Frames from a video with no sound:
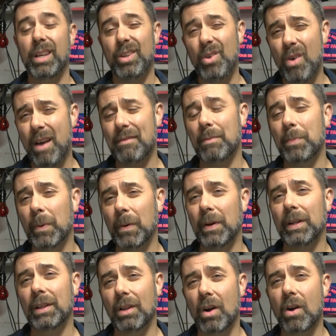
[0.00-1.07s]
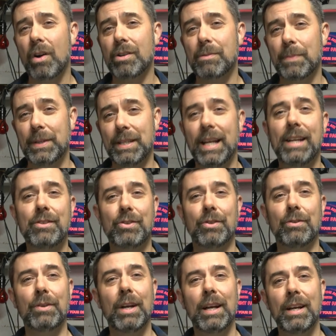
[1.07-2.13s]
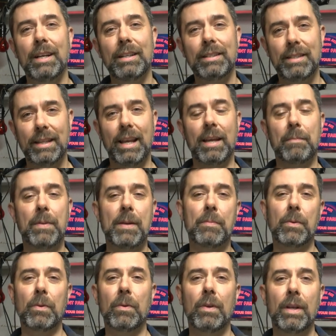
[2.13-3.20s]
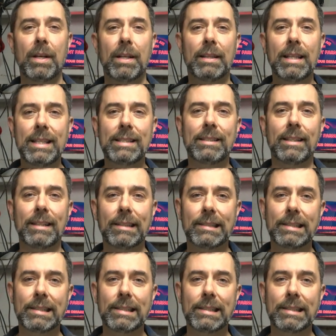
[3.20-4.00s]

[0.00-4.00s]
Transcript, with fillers: you have a pretty large potential to get people listening.